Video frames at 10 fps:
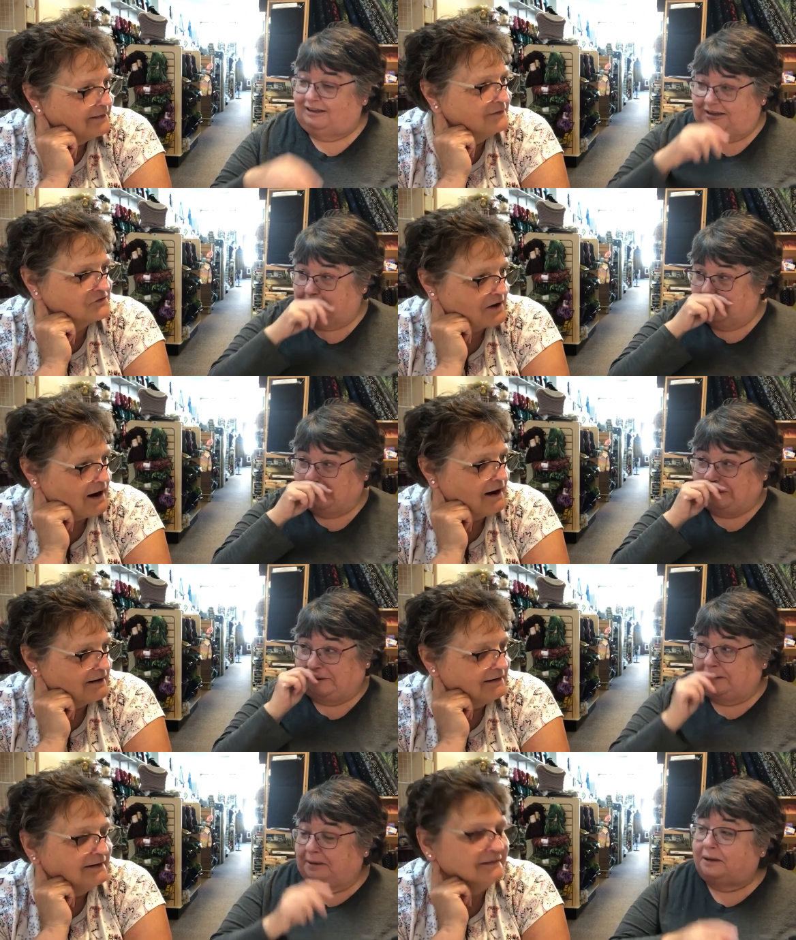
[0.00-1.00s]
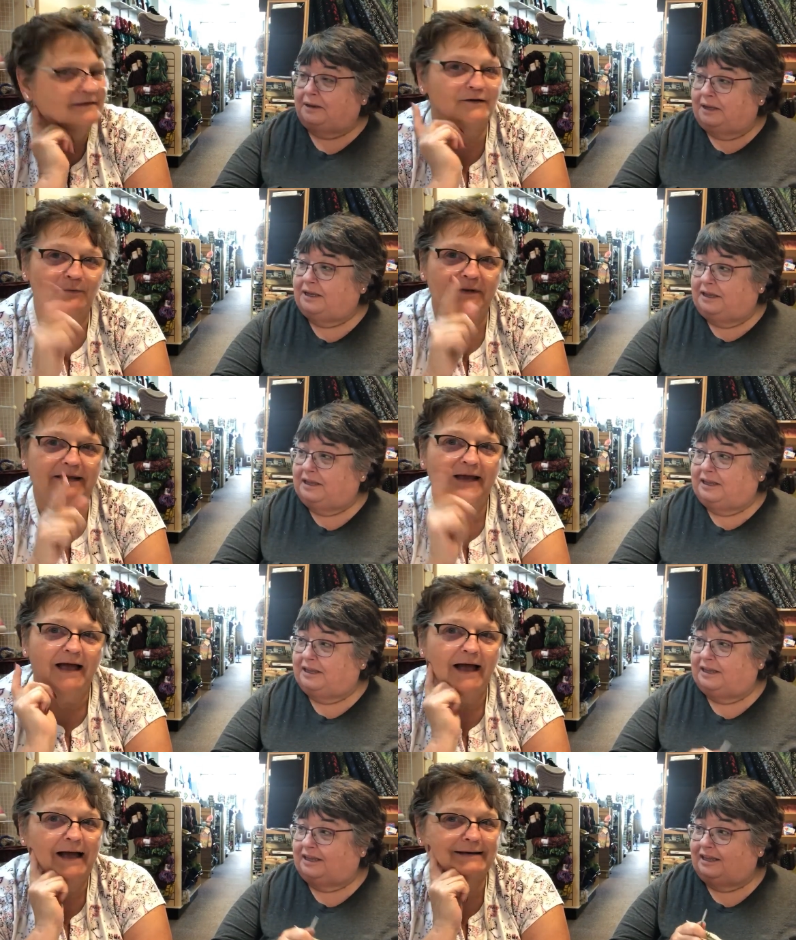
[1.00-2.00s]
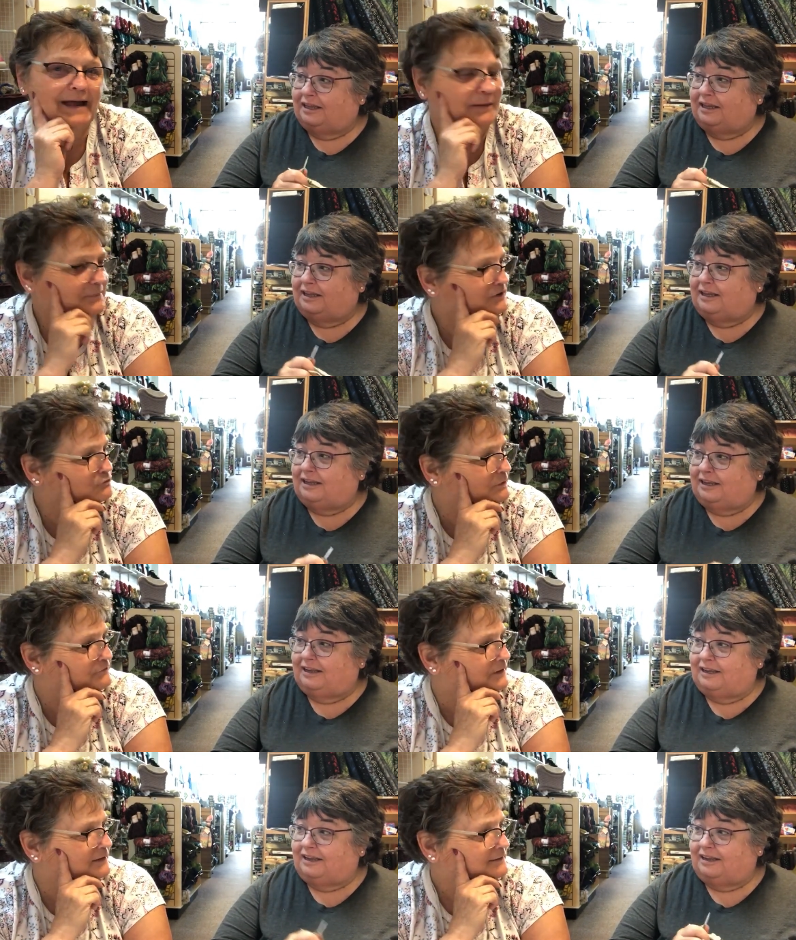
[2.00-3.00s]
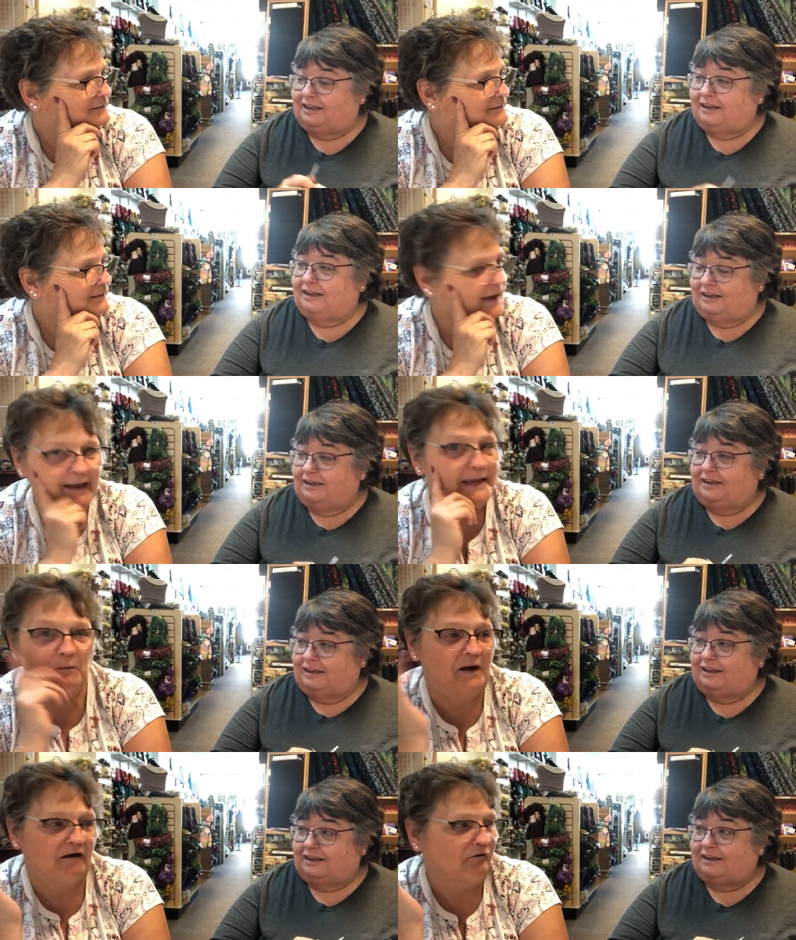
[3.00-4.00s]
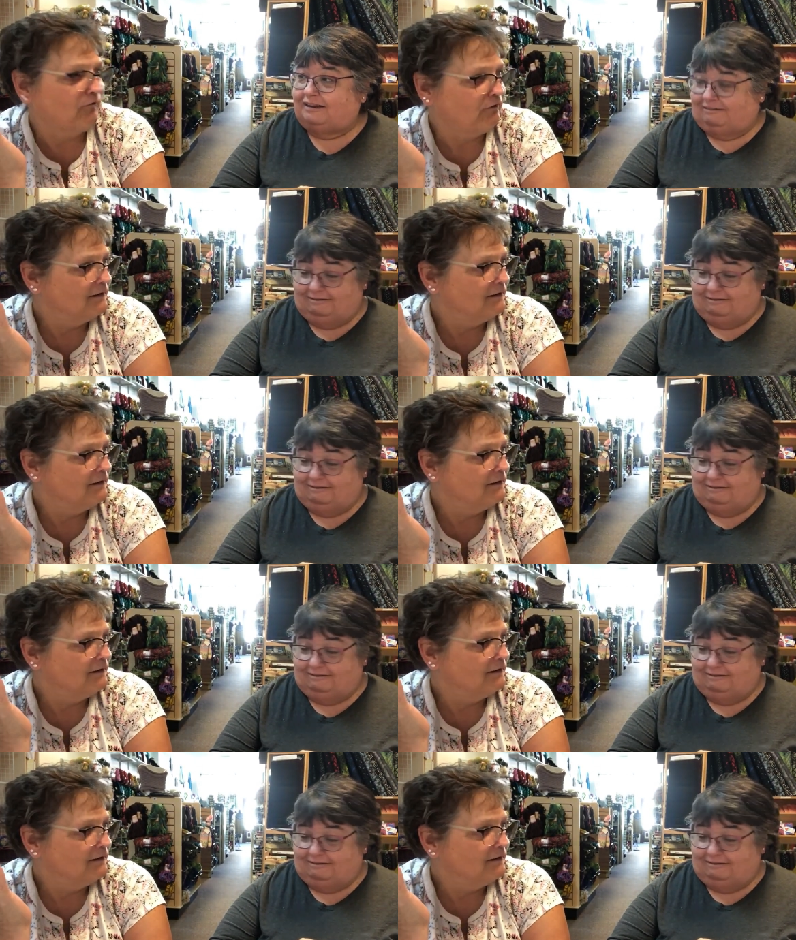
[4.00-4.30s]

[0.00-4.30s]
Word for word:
Speaker 1: this car literally had not been driven anywhere